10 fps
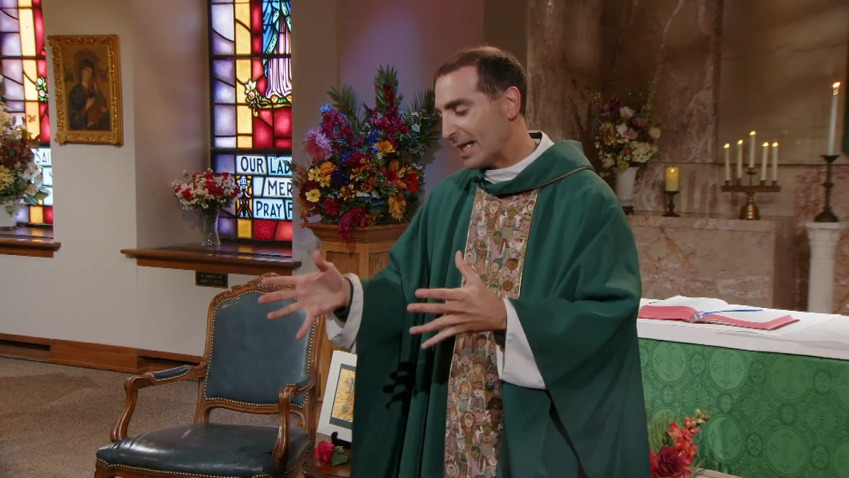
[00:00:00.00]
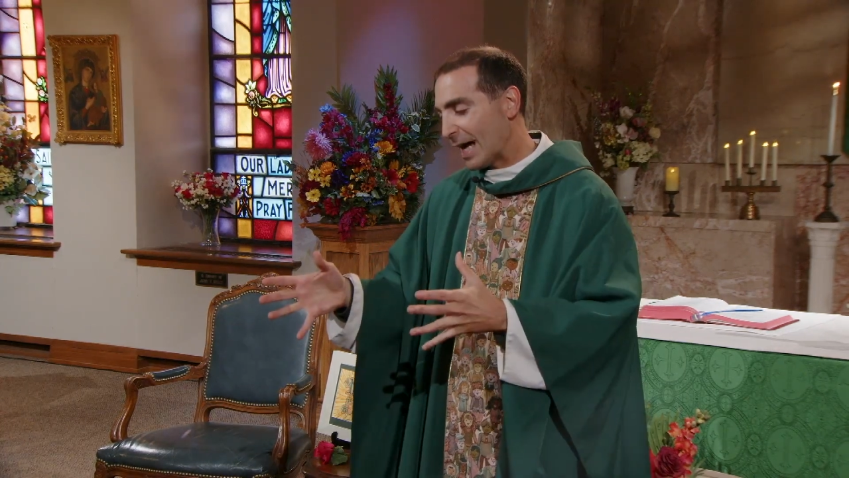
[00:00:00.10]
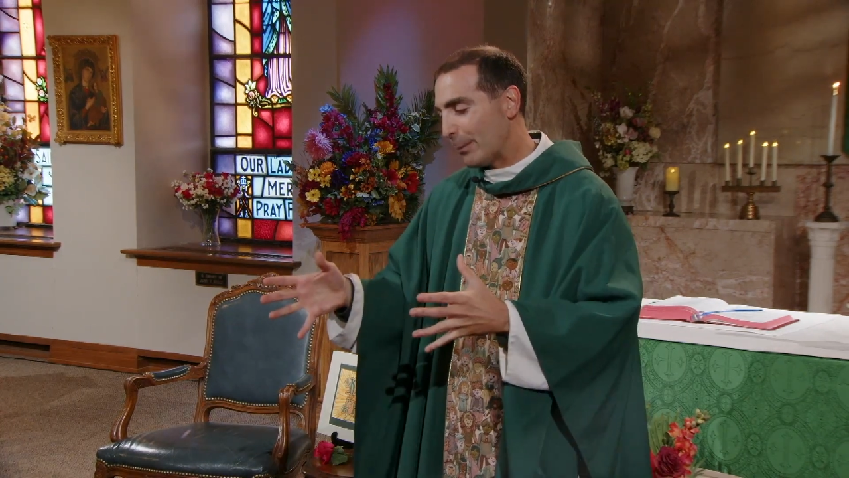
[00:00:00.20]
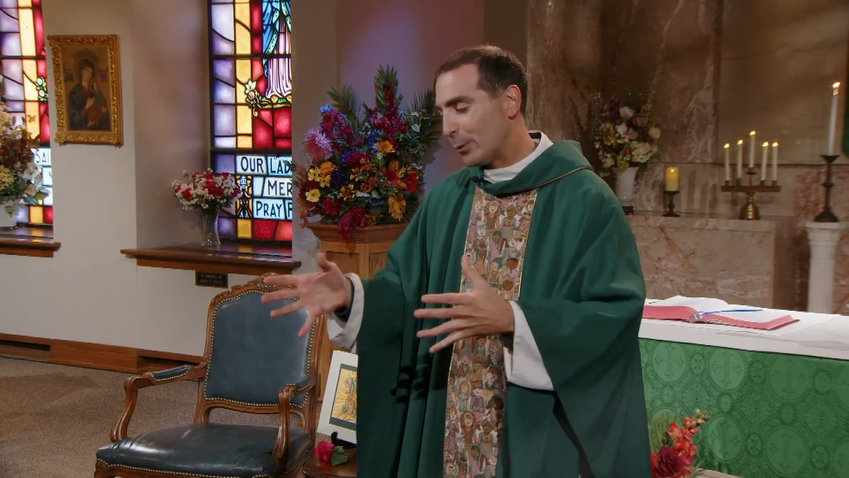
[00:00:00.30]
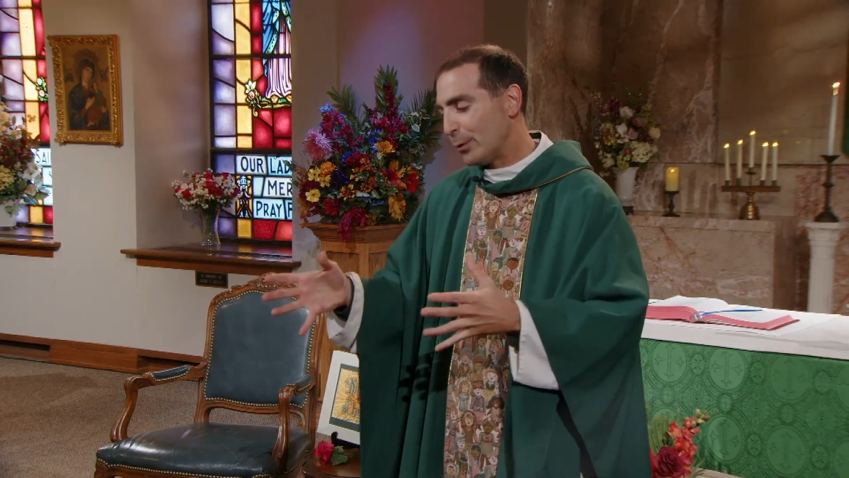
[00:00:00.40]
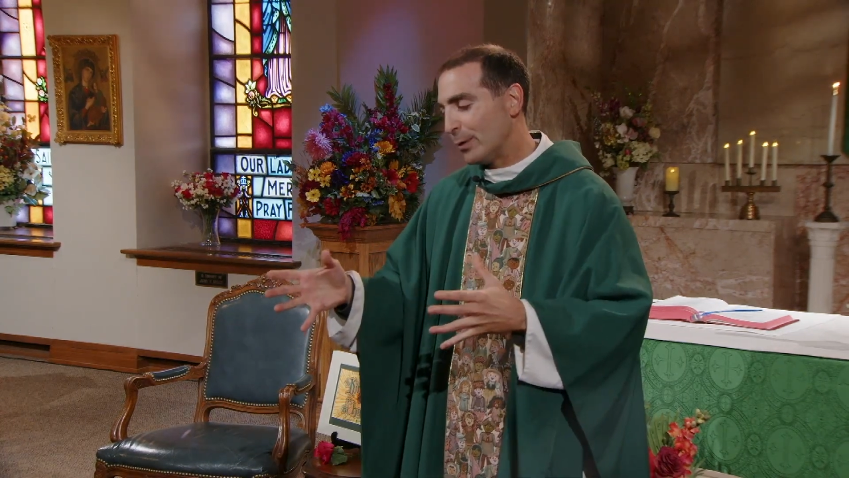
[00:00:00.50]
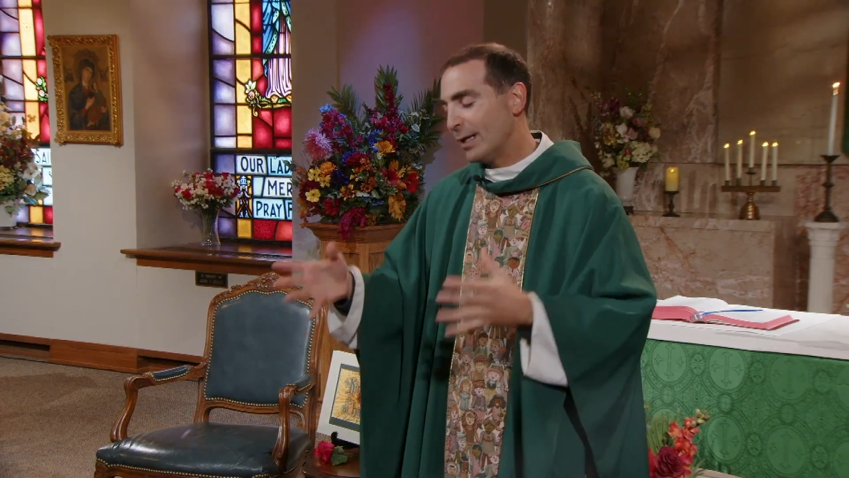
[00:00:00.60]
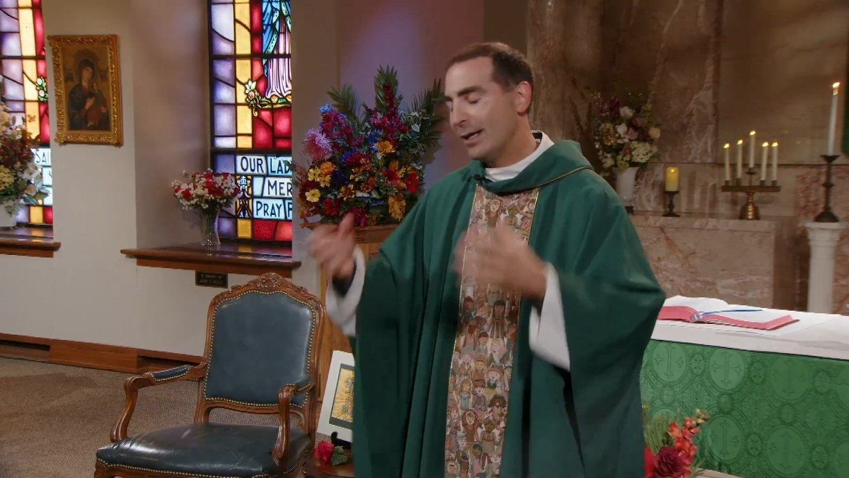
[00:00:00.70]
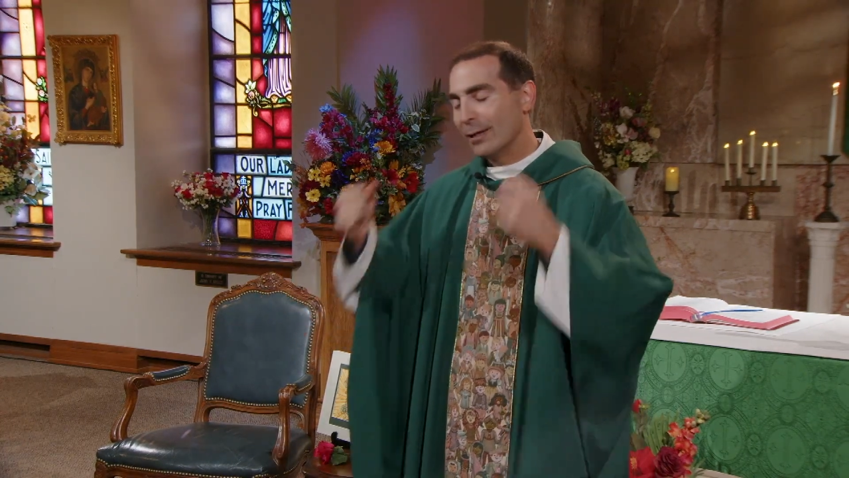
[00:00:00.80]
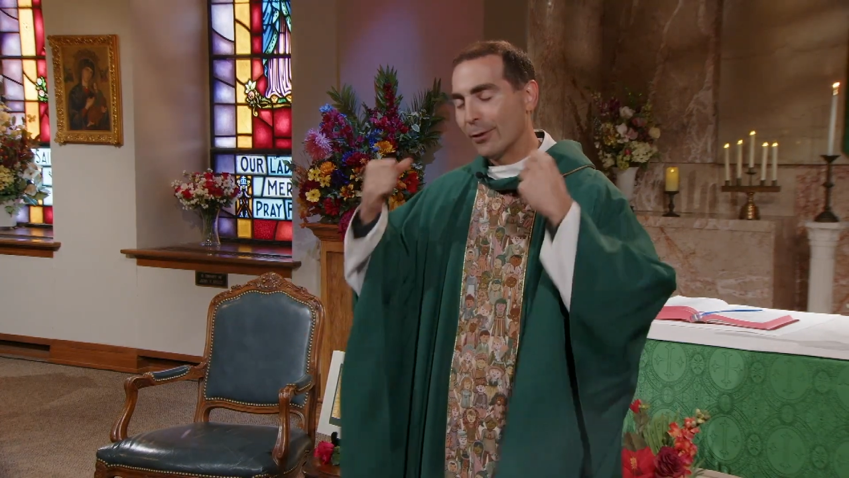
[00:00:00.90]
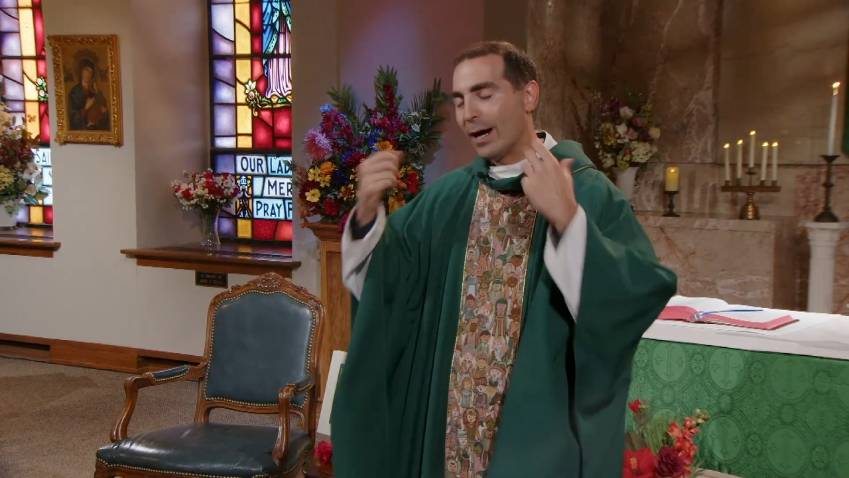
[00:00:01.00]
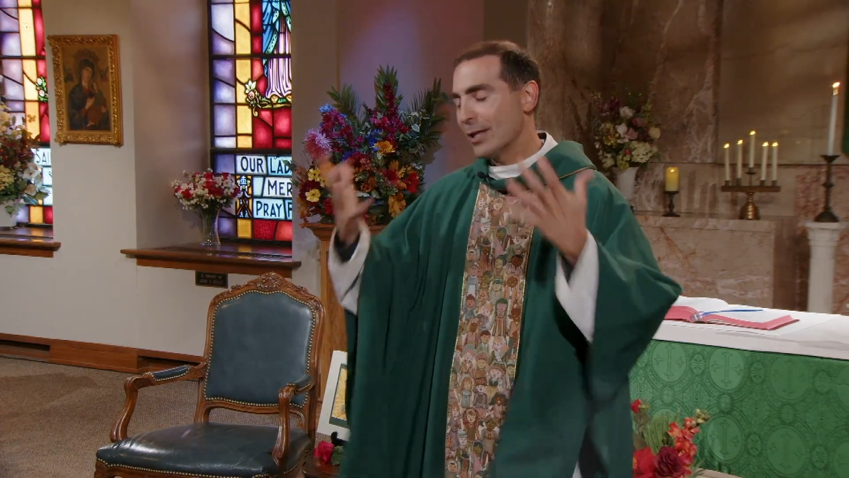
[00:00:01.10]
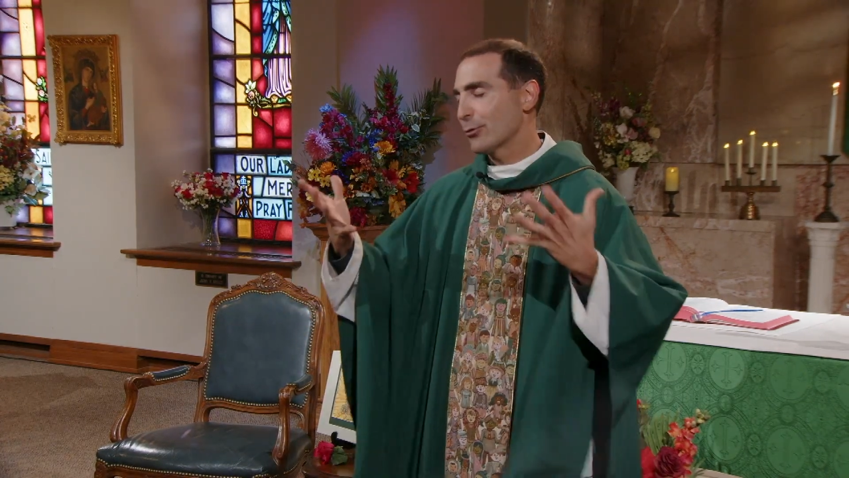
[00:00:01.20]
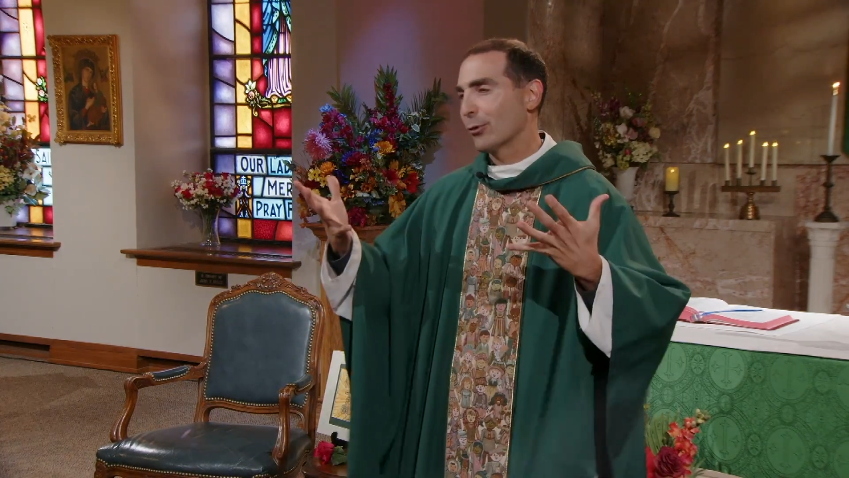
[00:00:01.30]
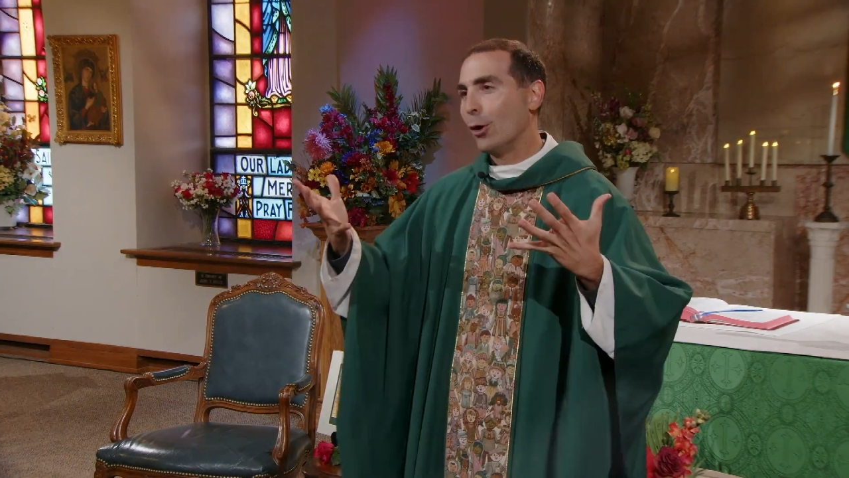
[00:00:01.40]
apple, their
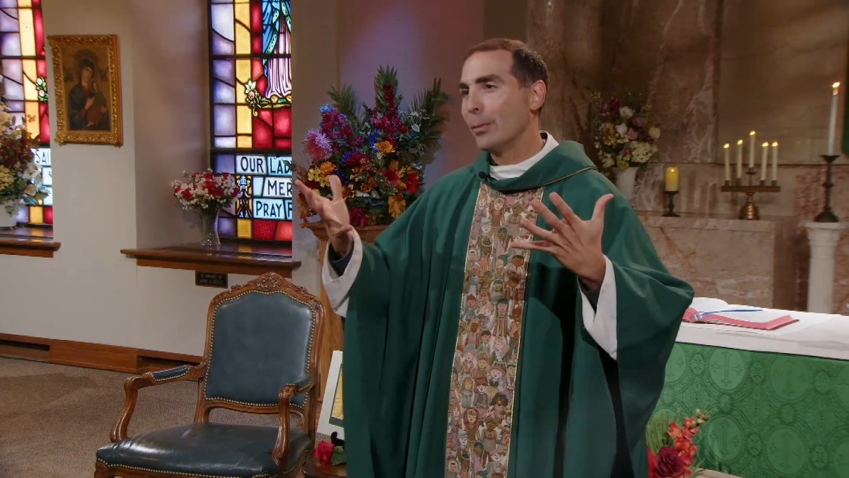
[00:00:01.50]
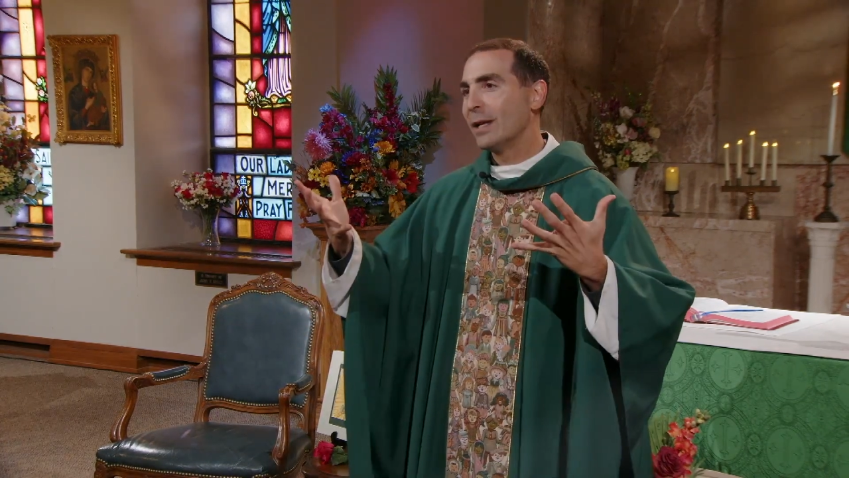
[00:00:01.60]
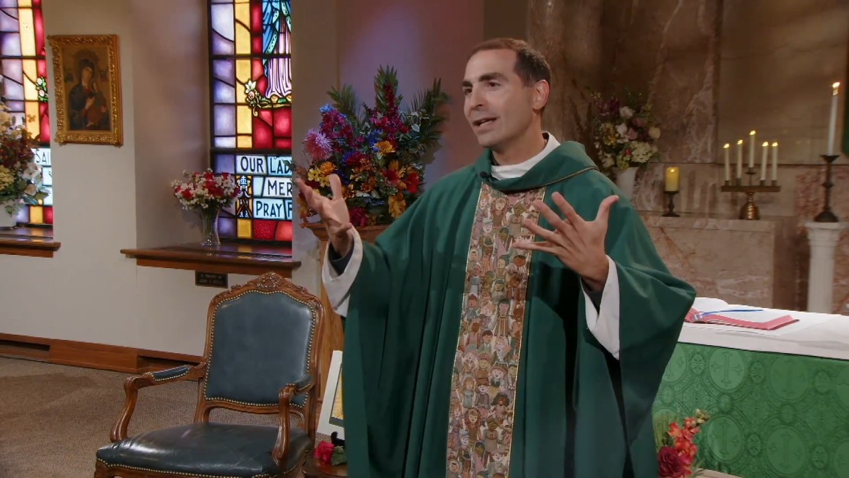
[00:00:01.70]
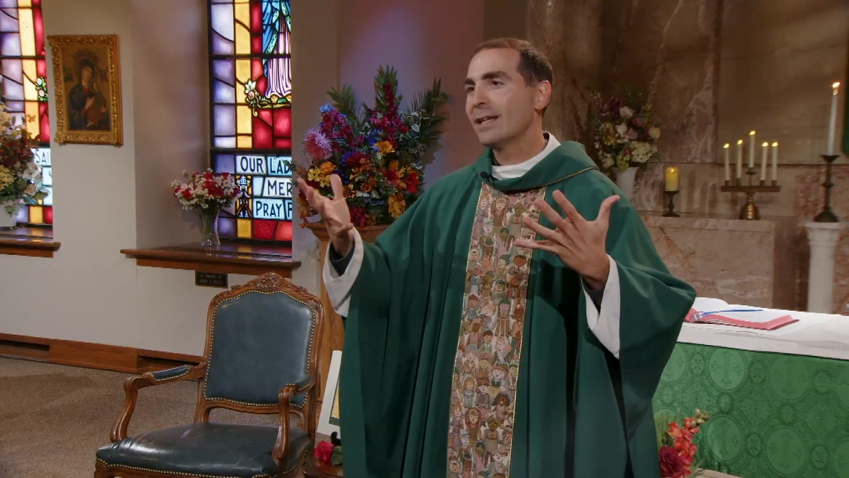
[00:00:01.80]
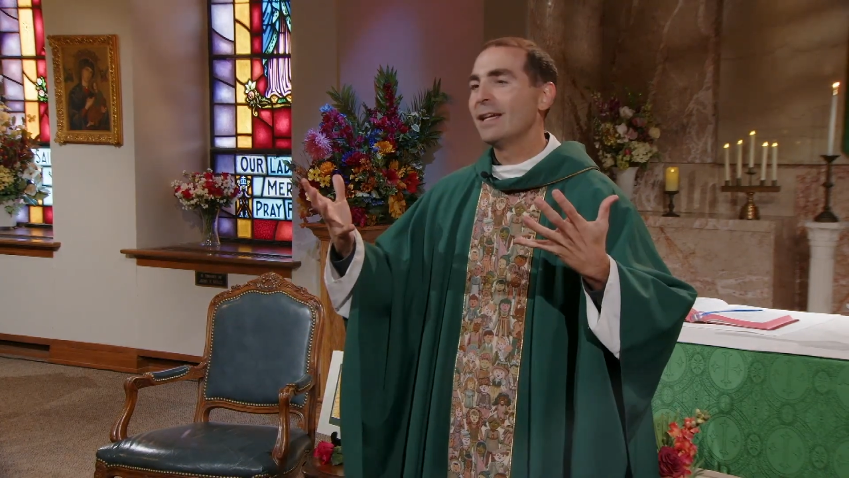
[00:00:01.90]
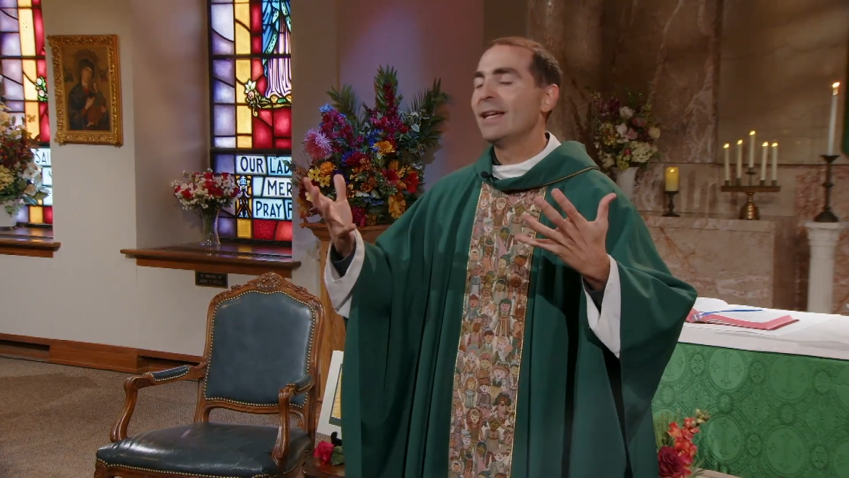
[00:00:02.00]
eyes are open,